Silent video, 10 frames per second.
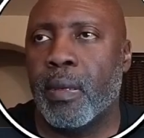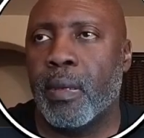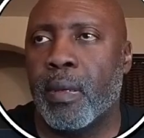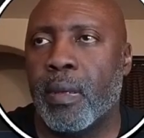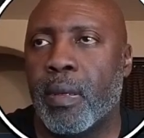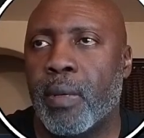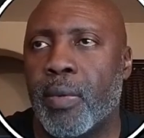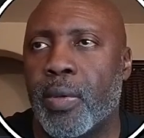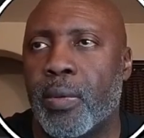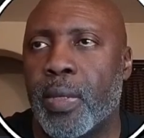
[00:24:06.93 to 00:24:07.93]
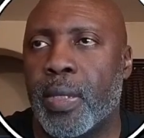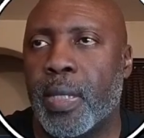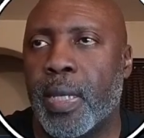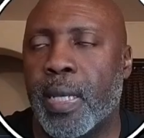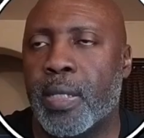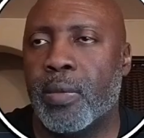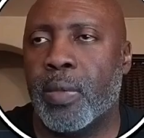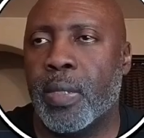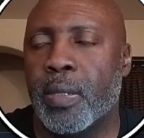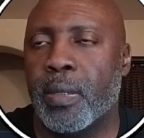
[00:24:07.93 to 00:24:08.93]
Now we're doing the next one.
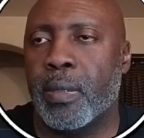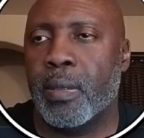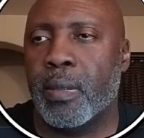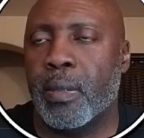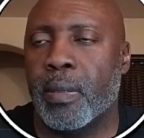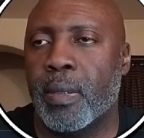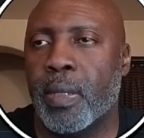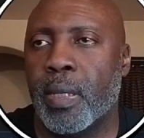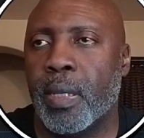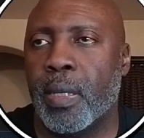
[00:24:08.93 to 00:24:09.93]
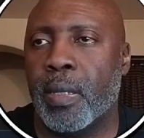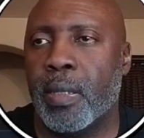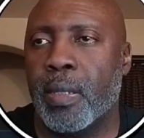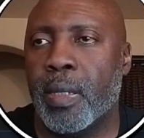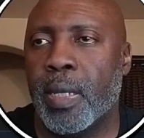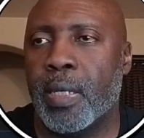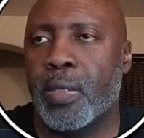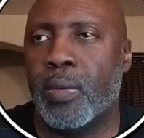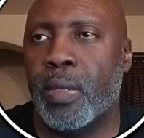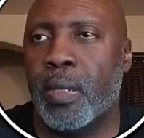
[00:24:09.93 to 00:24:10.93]
Okay, the next
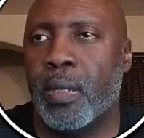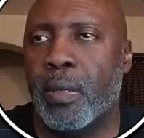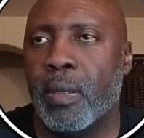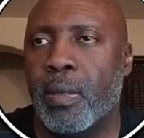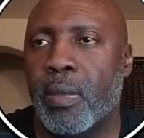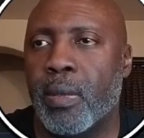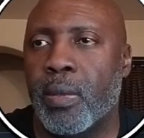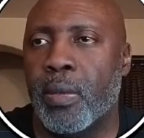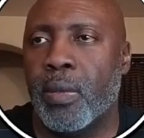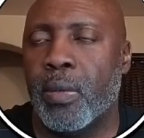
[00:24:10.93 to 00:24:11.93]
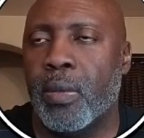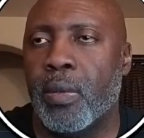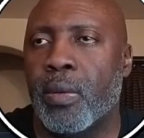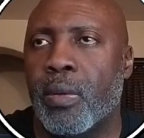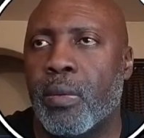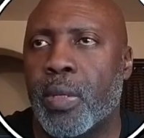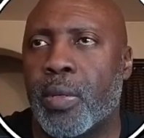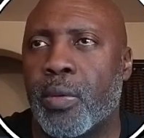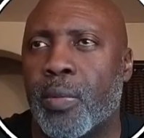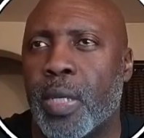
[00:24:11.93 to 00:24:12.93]
one, what
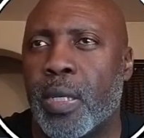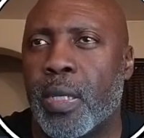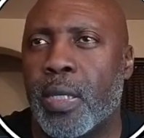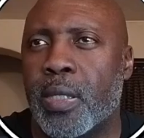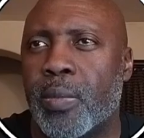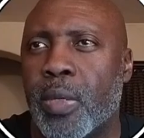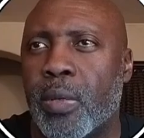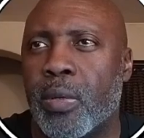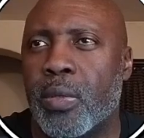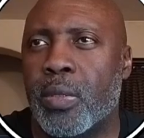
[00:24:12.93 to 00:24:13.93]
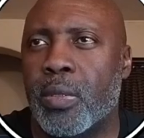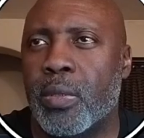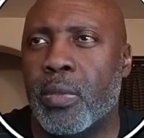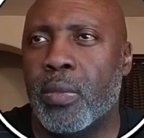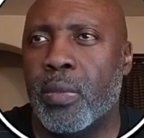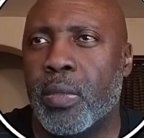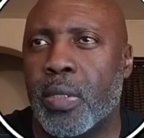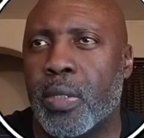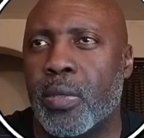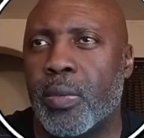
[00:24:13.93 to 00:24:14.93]
domain does it belong to? There's a
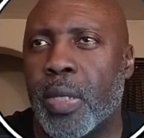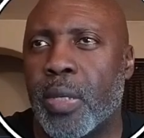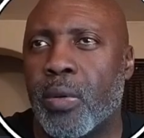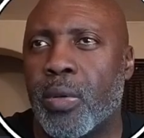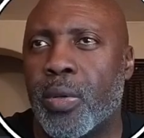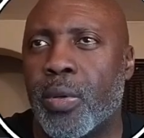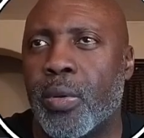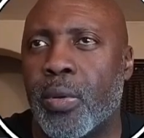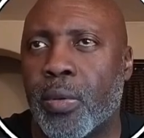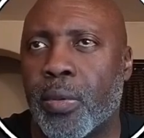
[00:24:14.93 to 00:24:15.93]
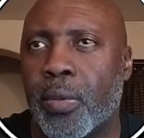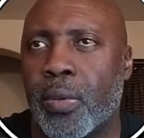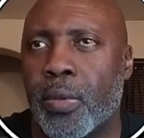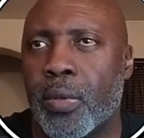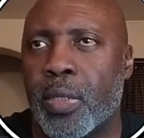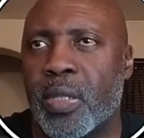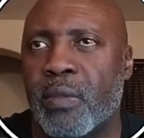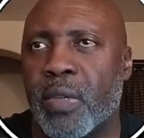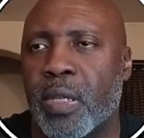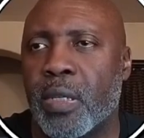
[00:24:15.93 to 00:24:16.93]
domain called
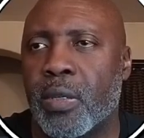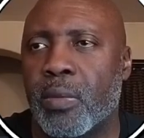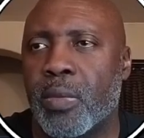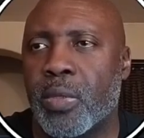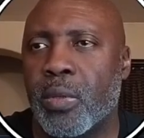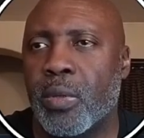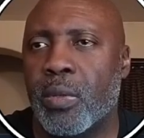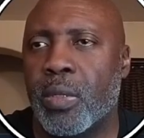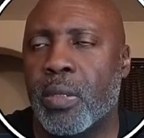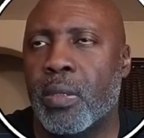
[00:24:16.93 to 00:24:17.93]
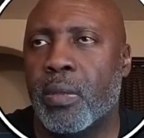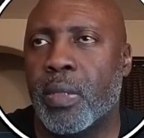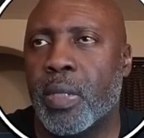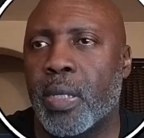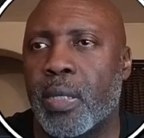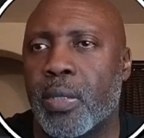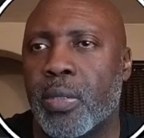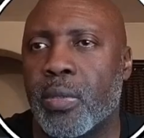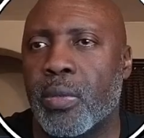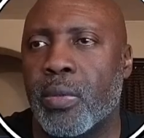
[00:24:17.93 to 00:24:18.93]
north.7kingdoms.local. Okay,
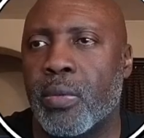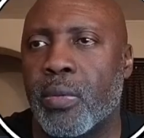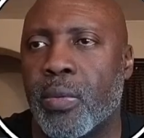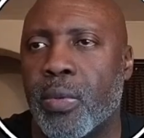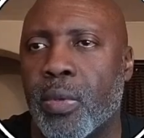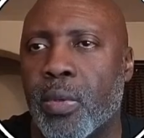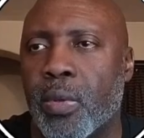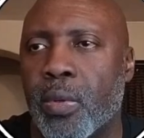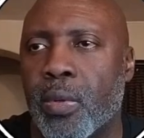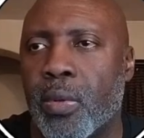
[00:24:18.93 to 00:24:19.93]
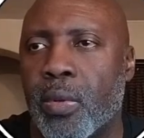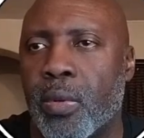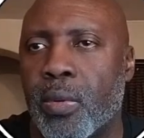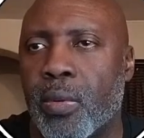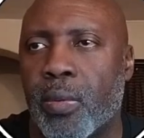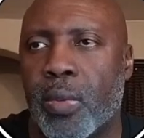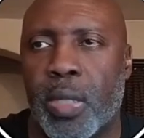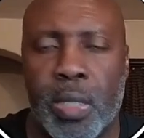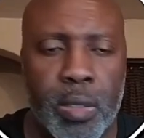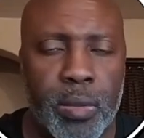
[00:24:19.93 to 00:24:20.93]
so
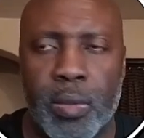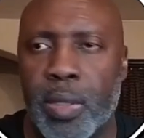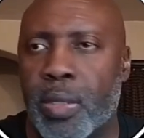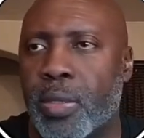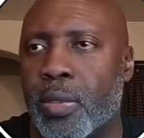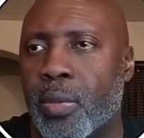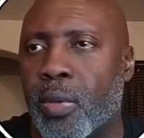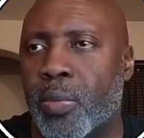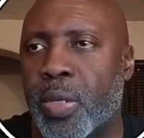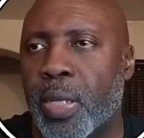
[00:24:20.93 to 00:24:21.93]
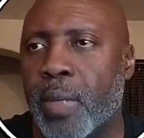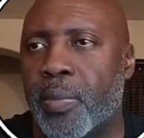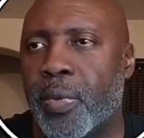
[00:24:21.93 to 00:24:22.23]
we are going to open up